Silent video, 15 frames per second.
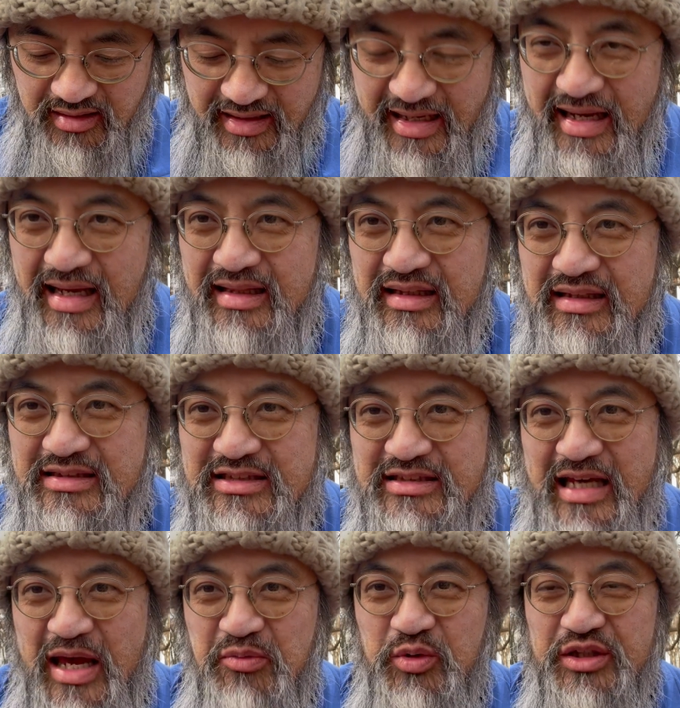And the
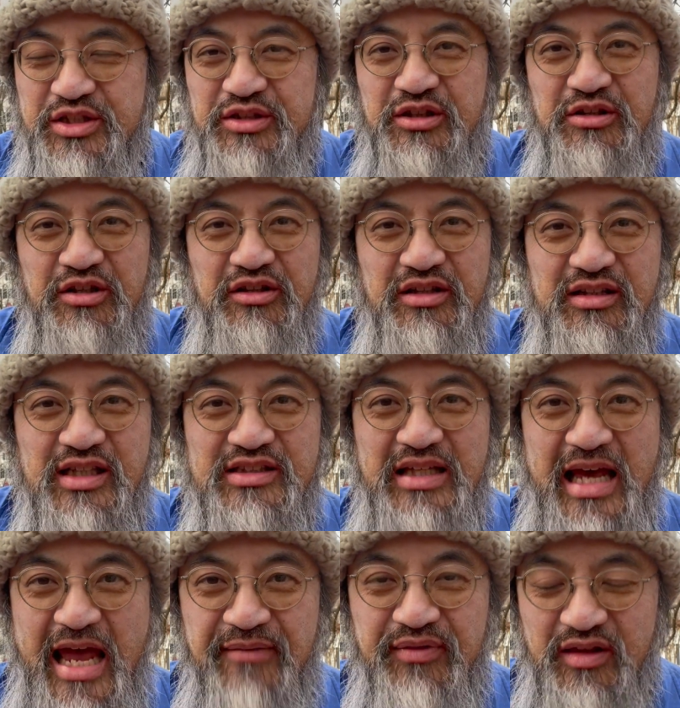sandwich, or this
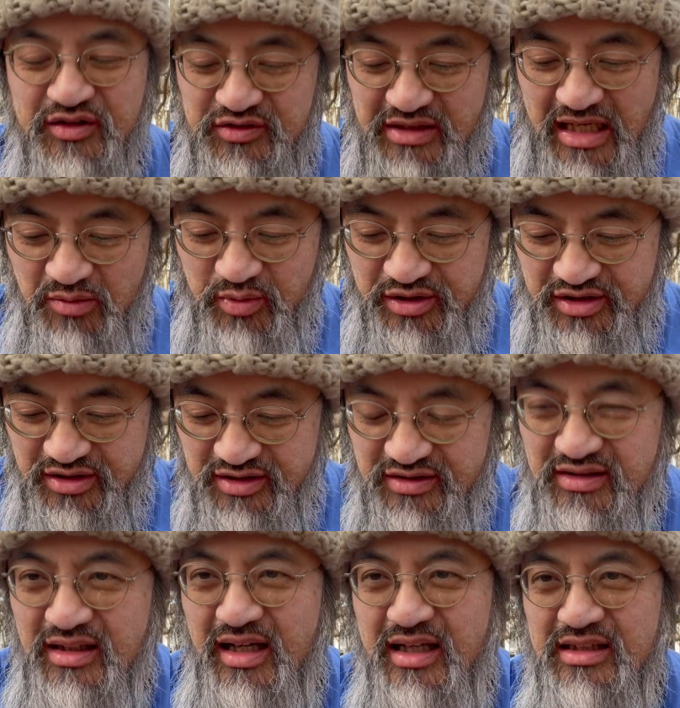half of the sandwich,
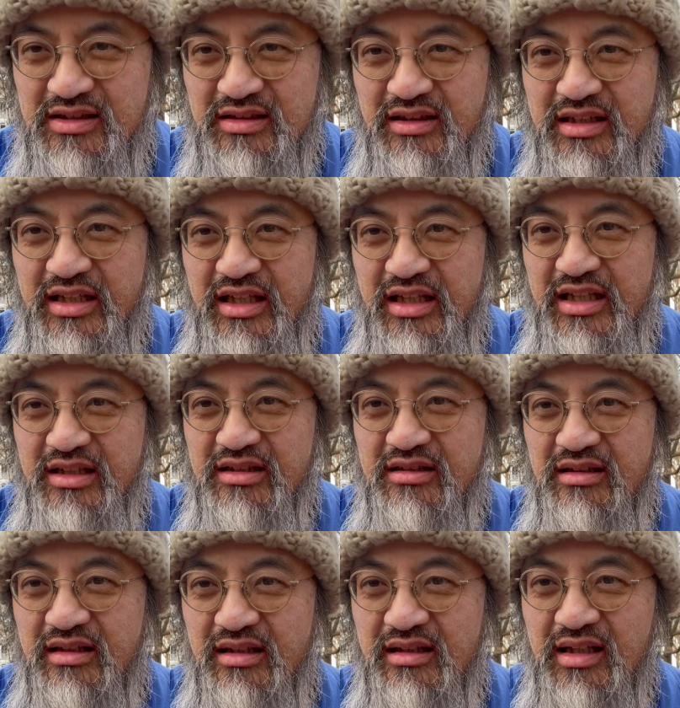is nicely
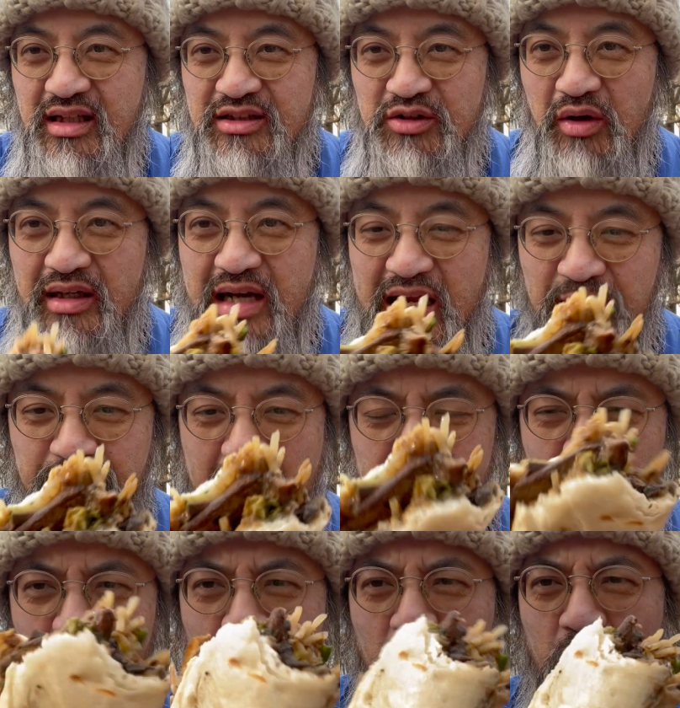eaten. So I got
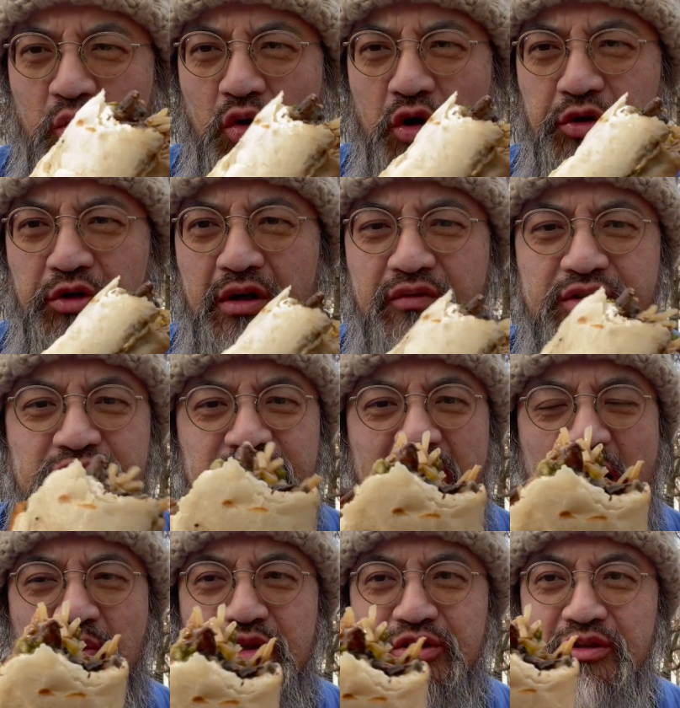about a quarter of the
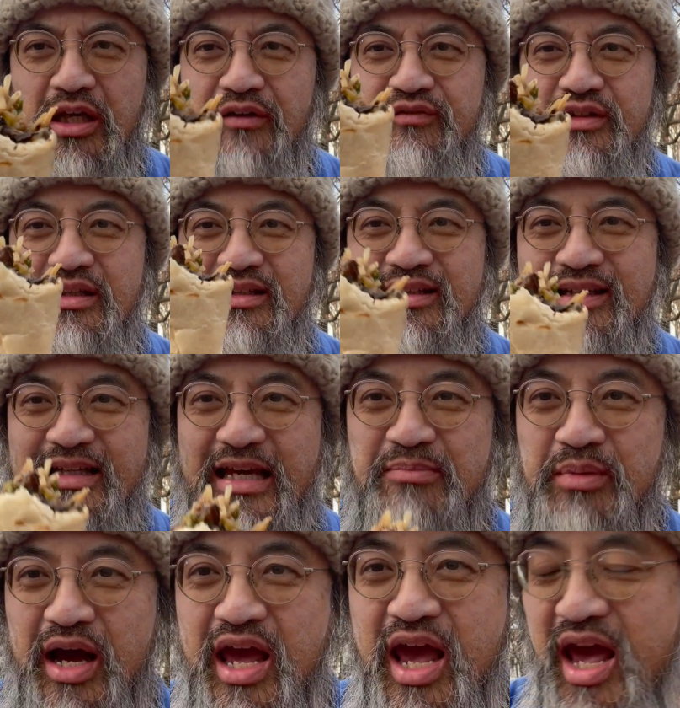sandwich left
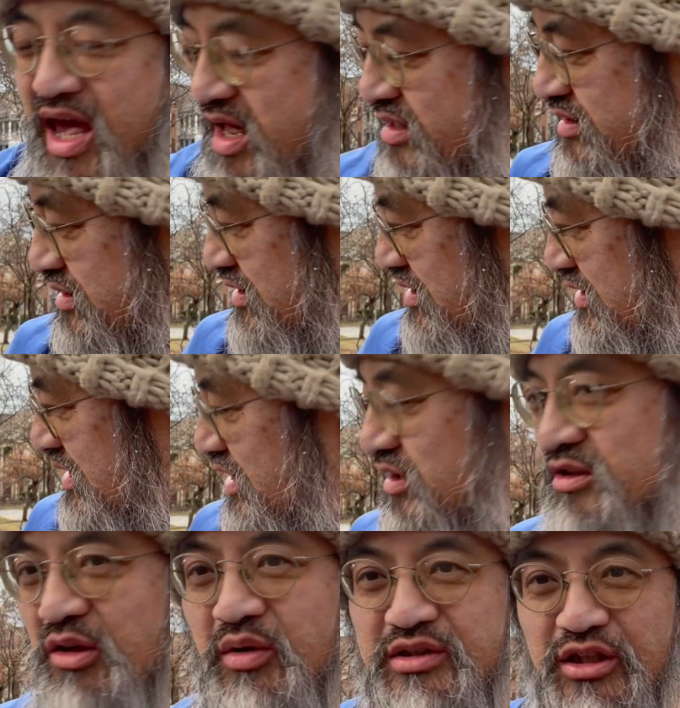in my hand.
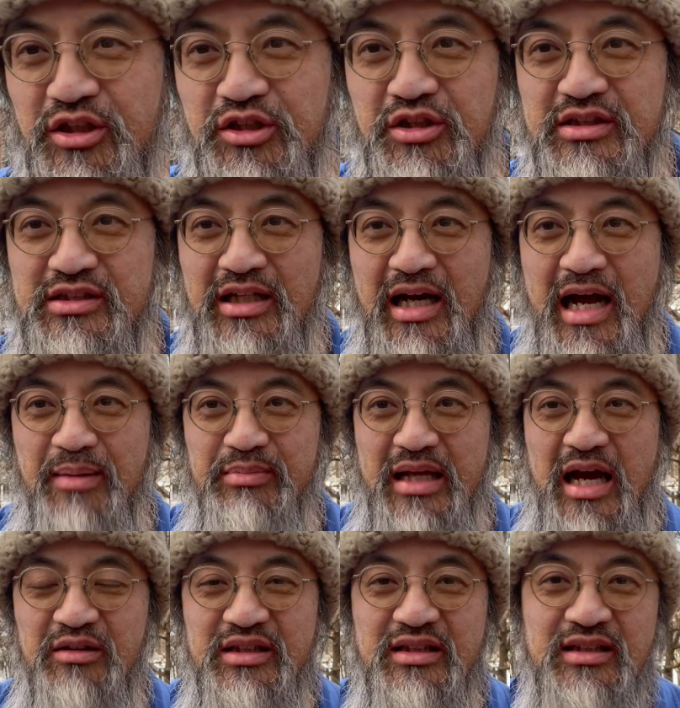So it's a good time
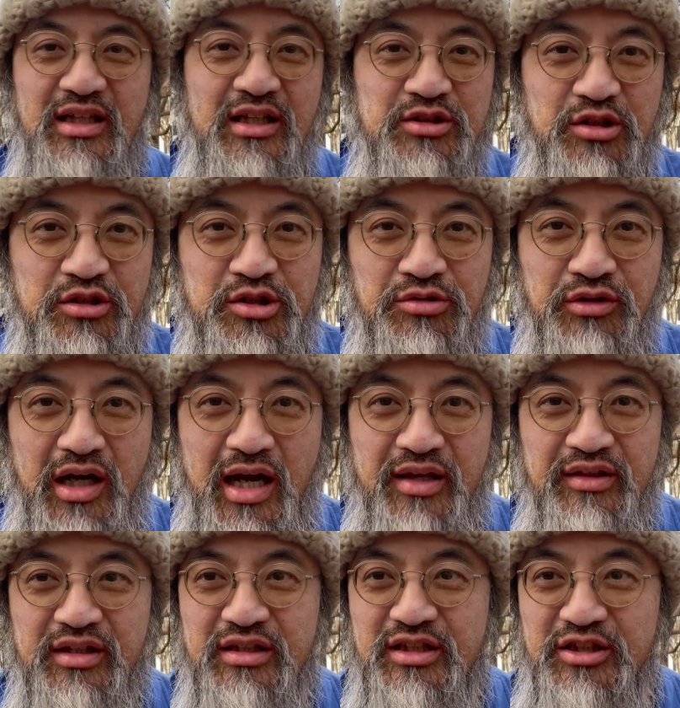now to
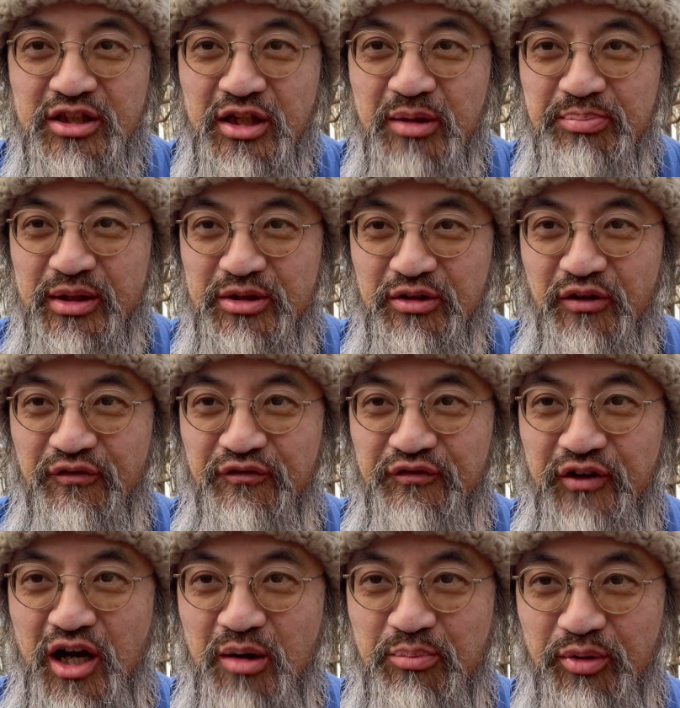try the dip into the
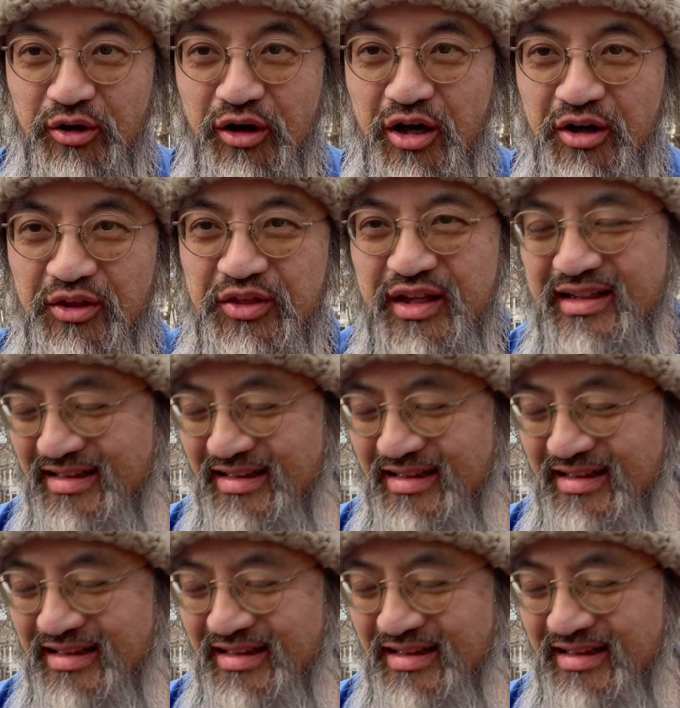pho broth.